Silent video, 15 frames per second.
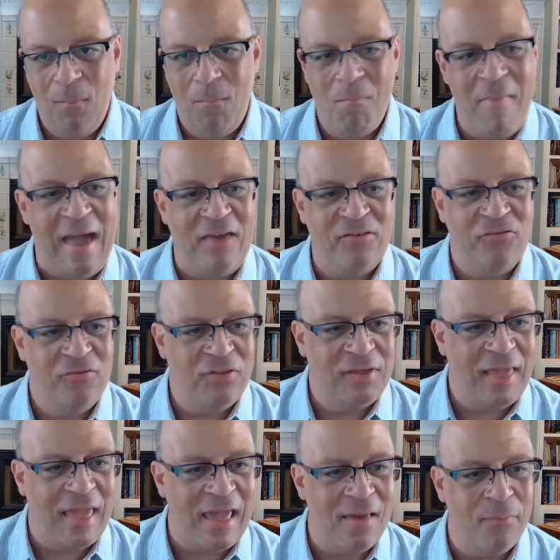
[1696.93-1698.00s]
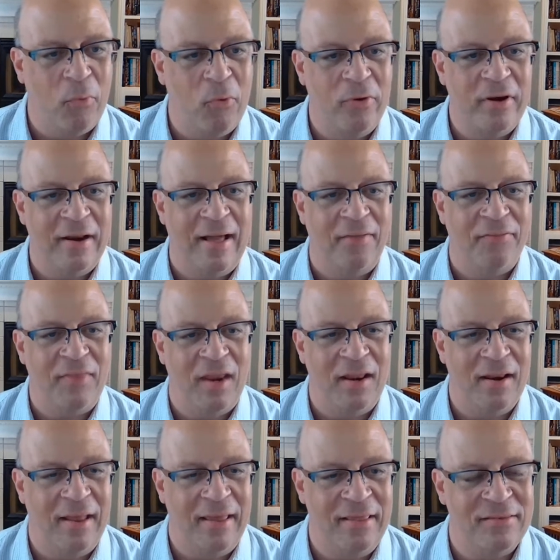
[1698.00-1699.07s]
Master the Game pointed out
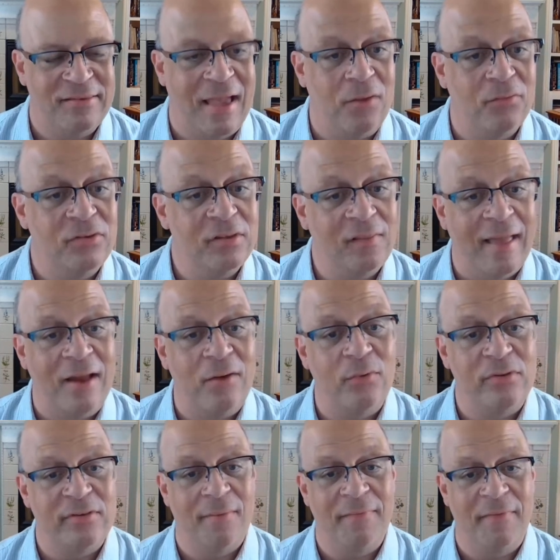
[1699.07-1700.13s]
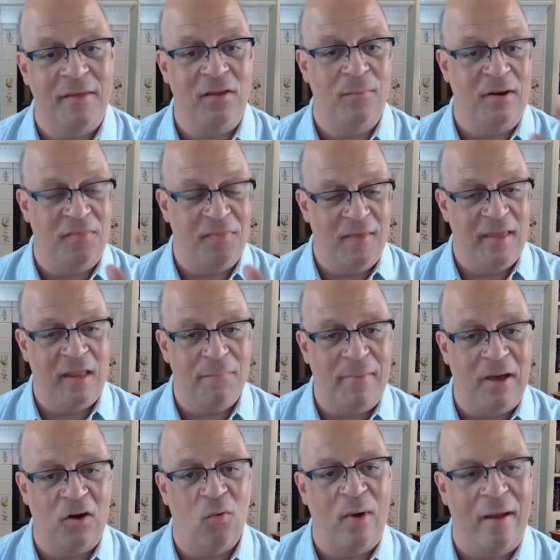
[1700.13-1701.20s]
that it sounds in line with something you've been thinking
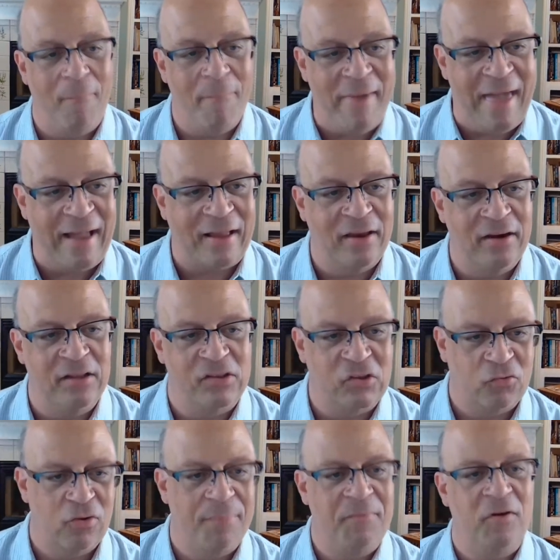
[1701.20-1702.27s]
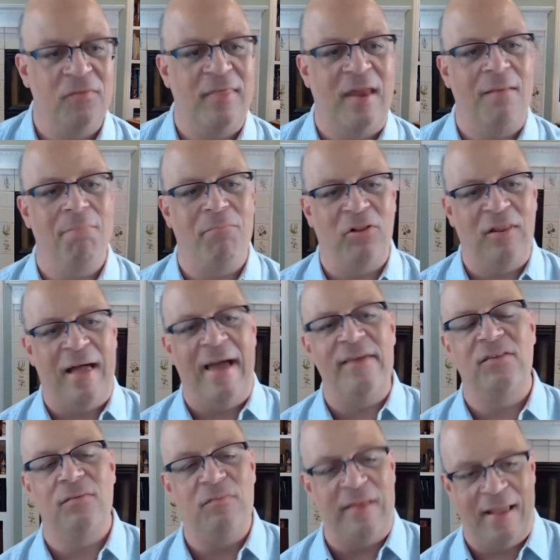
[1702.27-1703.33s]
about a while back, a descriptor that
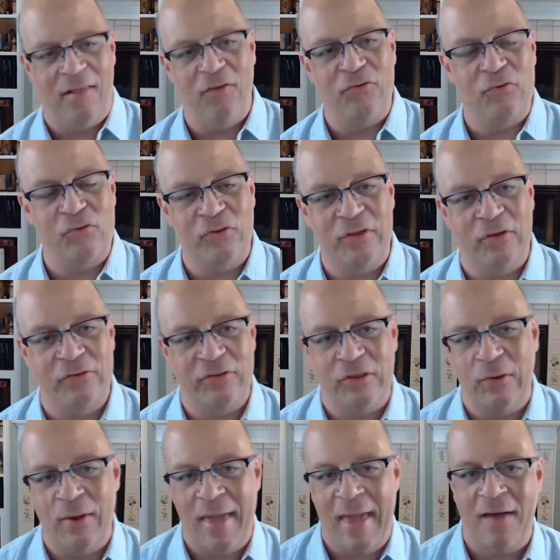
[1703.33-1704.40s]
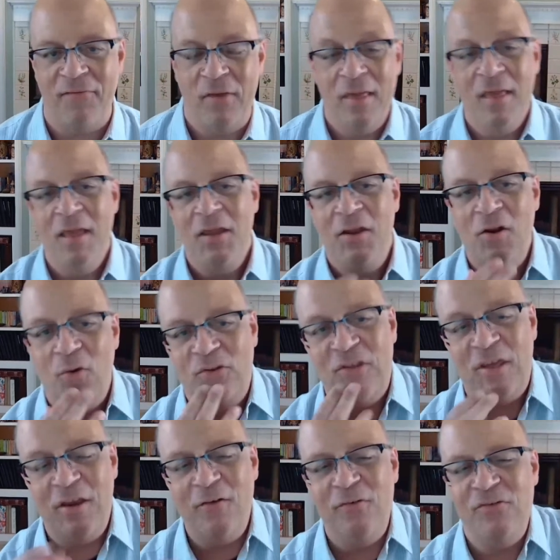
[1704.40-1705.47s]
implies some talents or skills that you have. You know what's
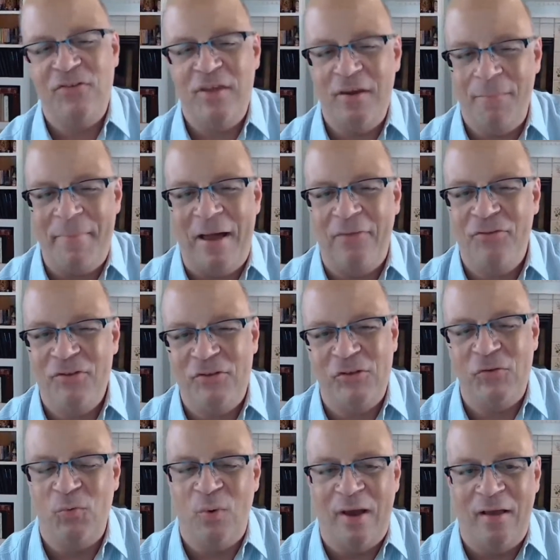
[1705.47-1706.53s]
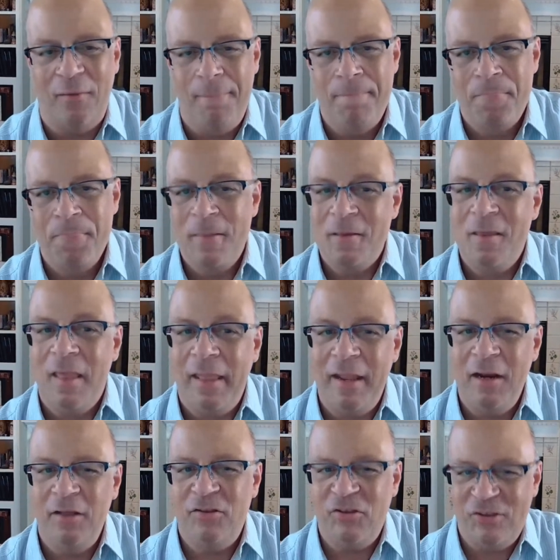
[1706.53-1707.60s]
interesting about this as well?
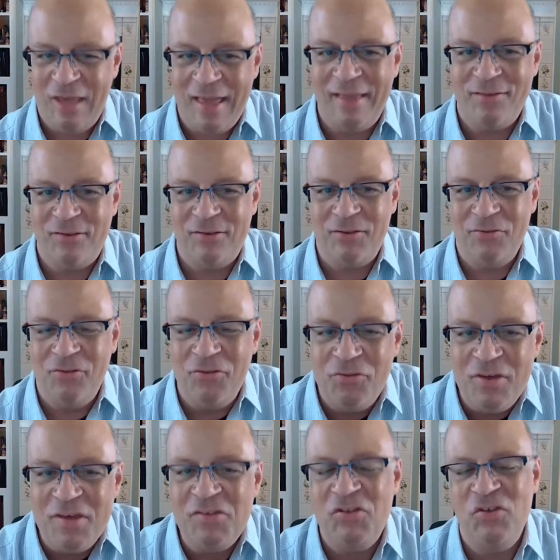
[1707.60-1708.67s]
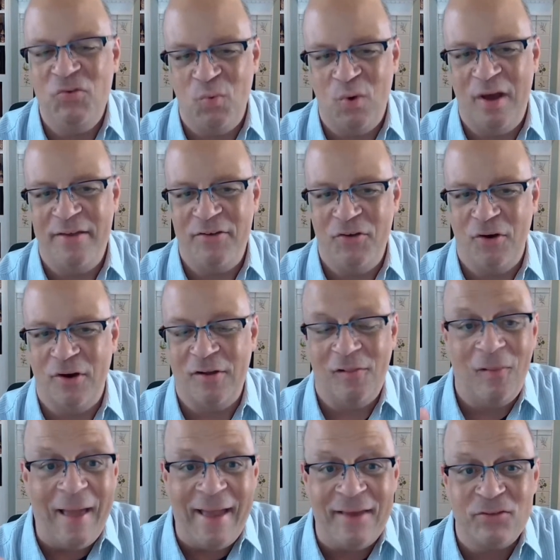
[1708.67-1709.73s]
In a sense, this is what your
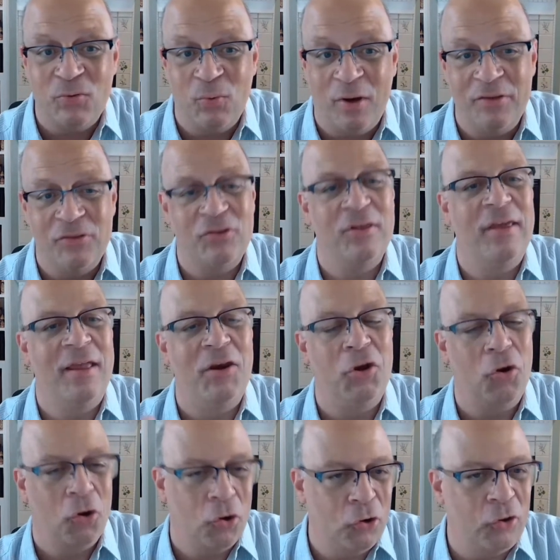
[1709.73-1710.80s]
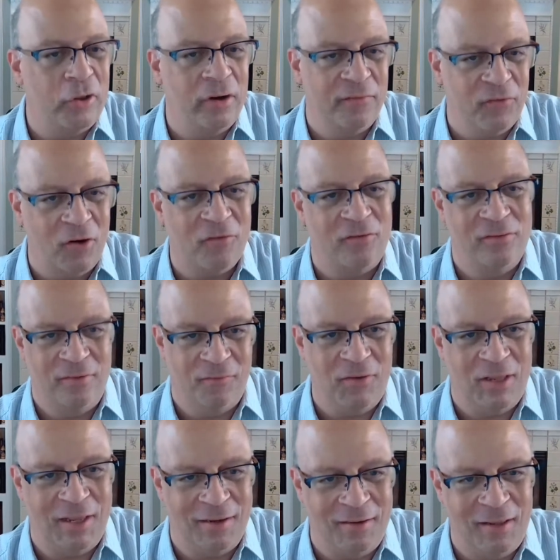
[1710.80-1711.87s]
class was in earlier versions of
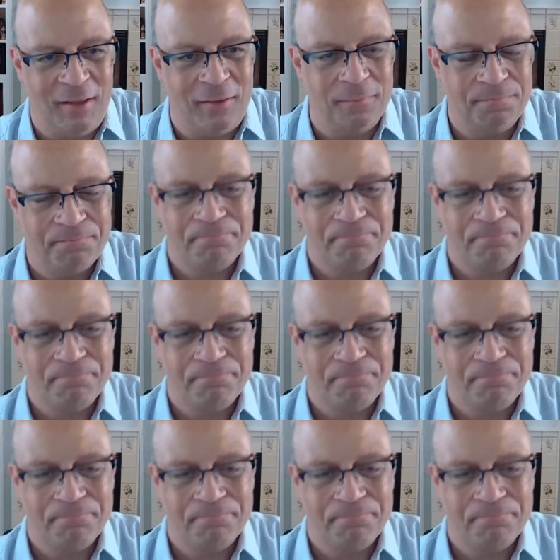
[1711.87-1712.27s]
D&D.